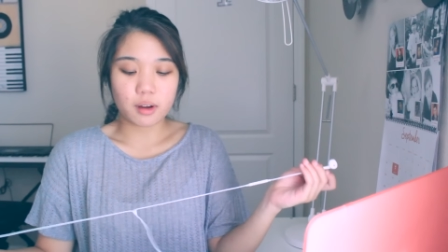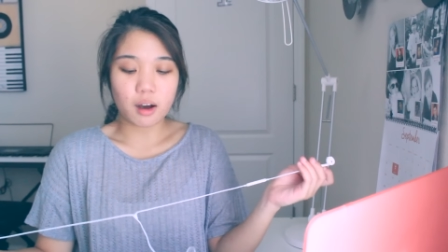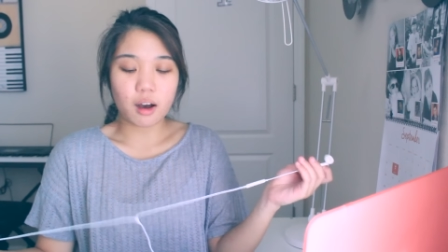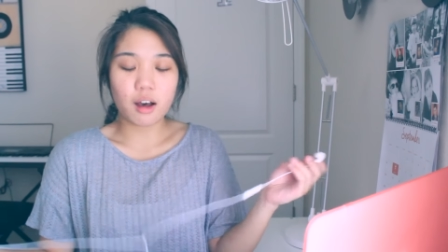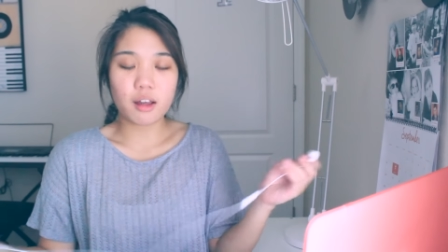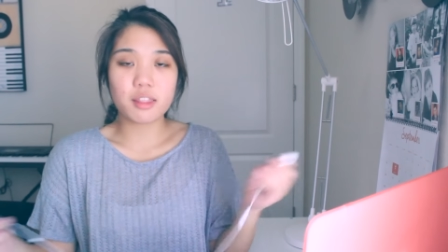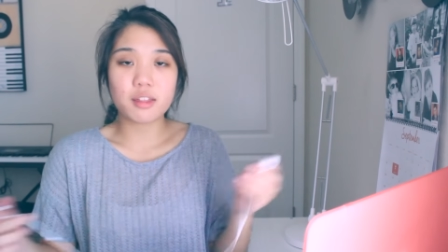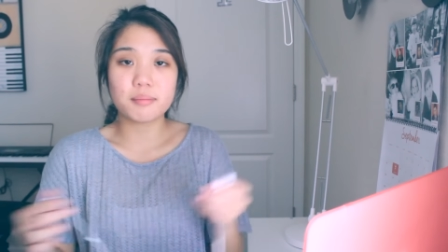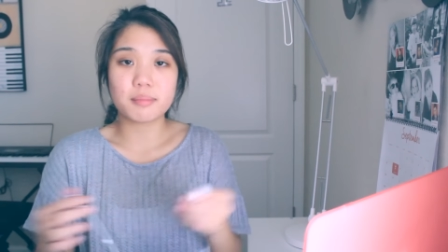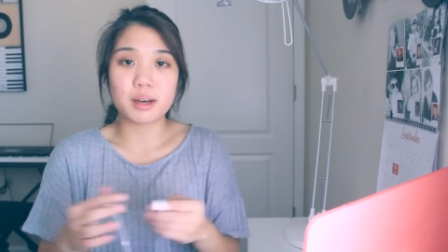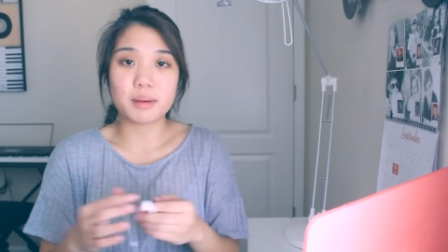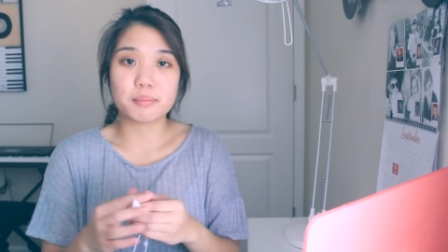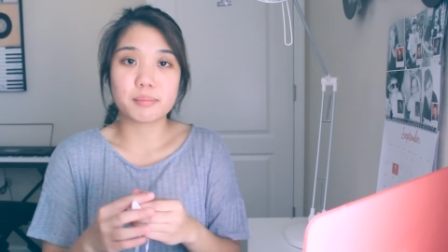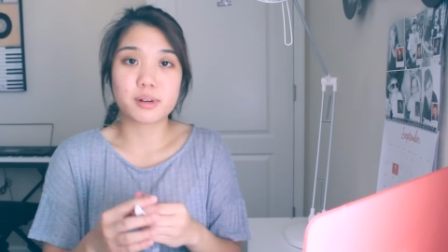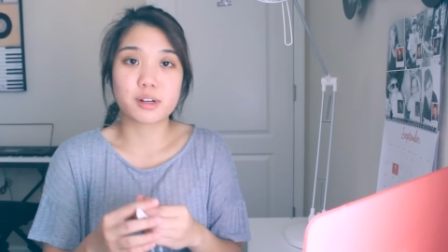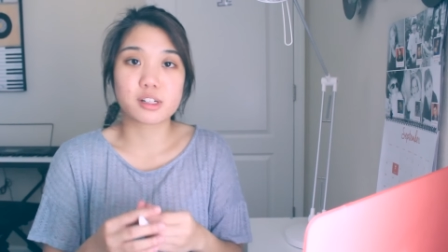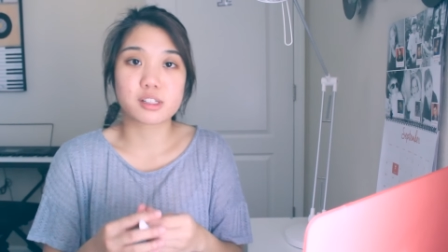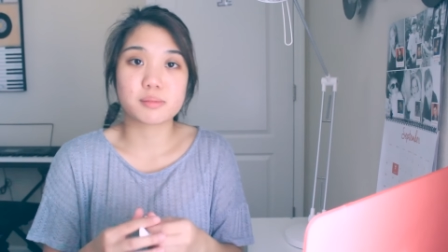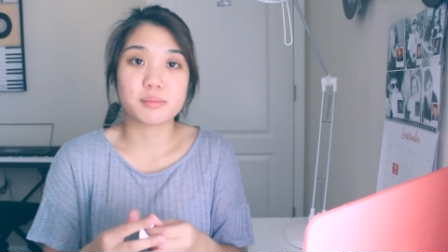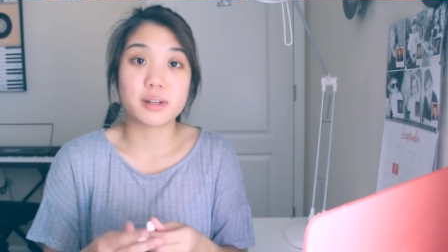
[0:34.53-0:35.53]
all the
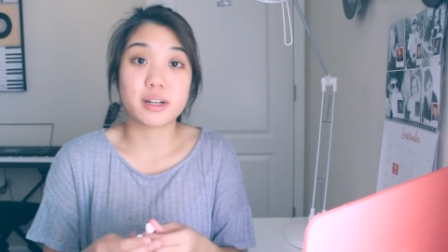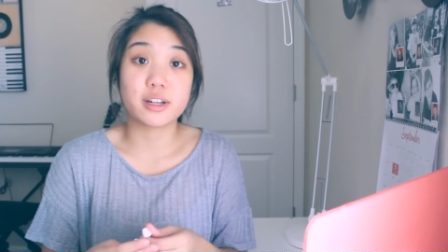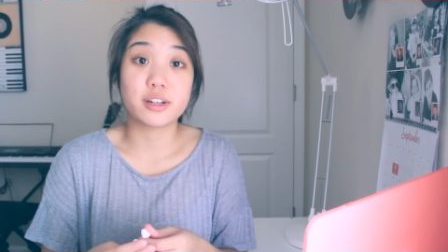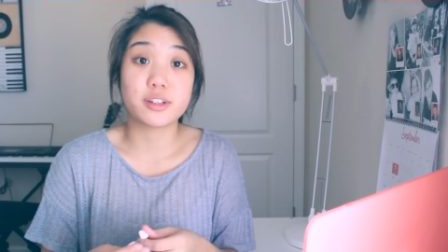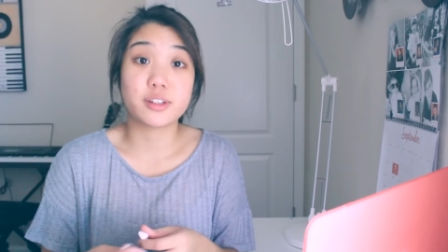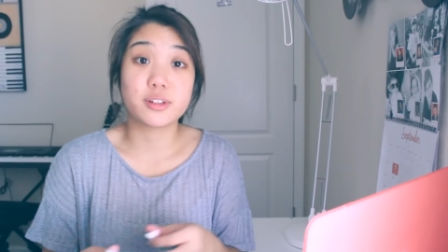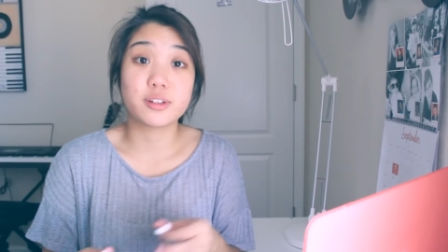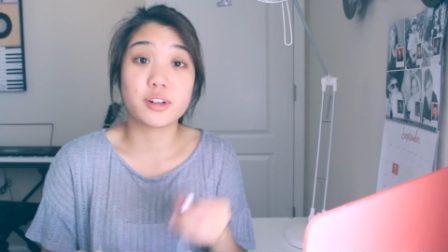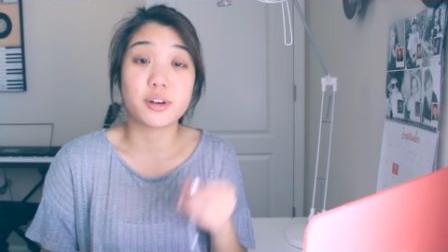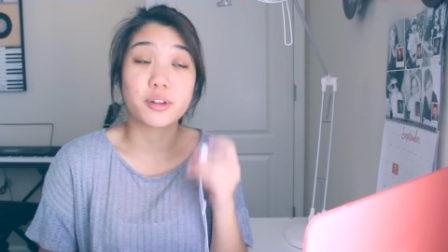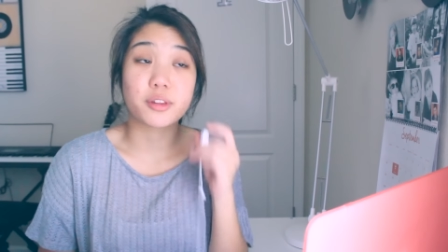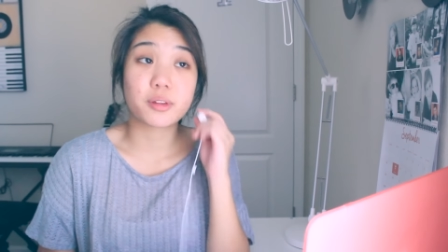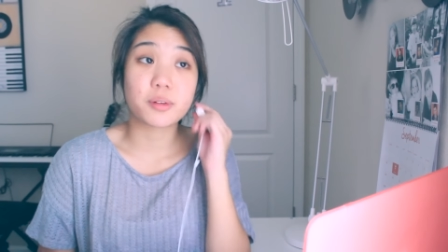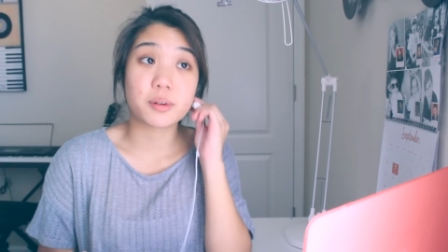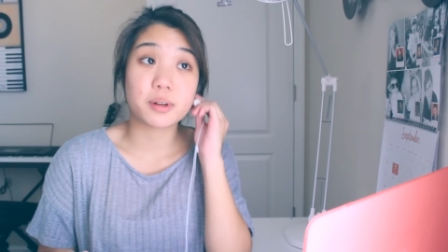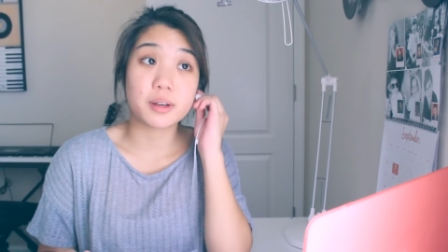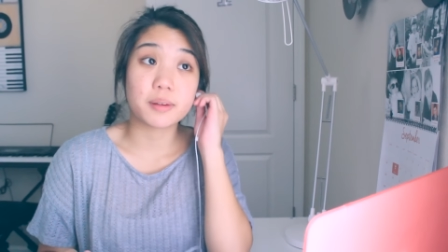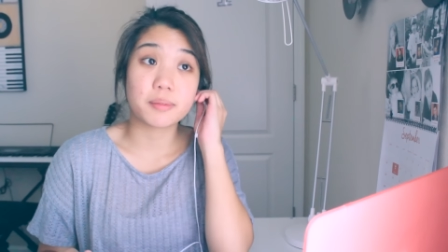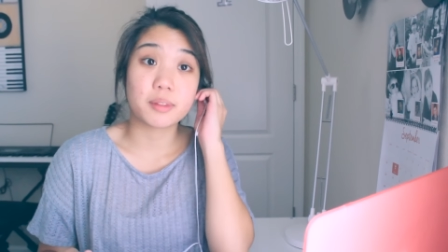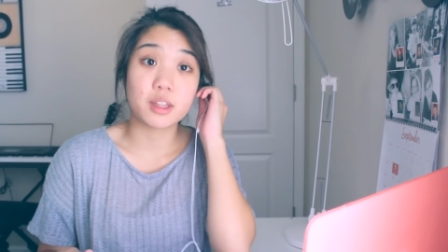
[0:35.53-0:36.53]
members, but I do know
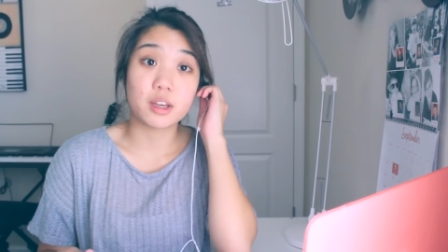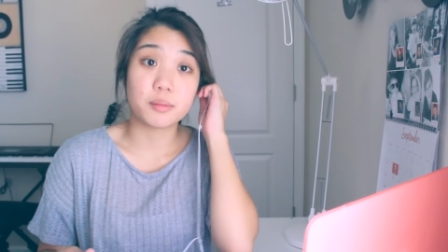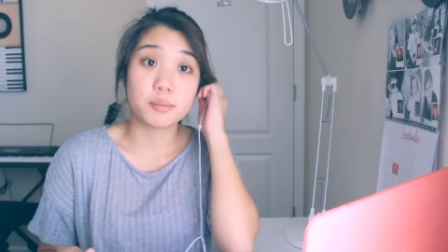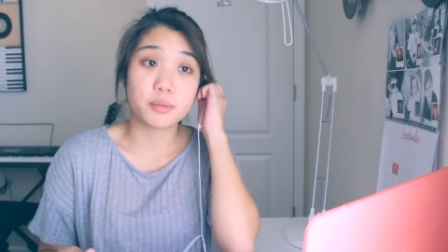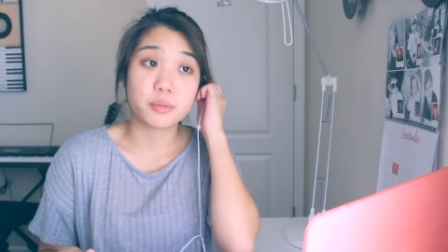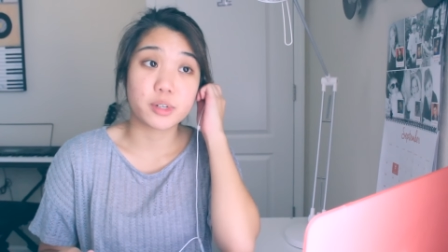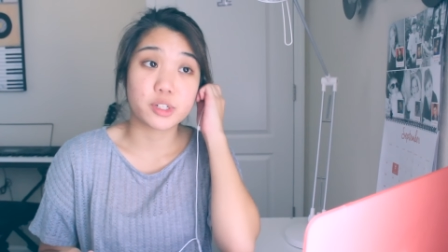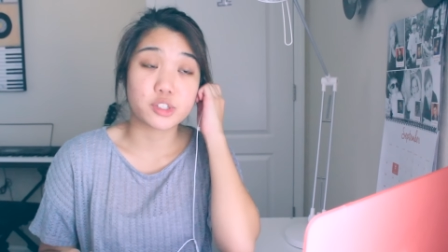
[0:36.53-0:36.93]
three of them,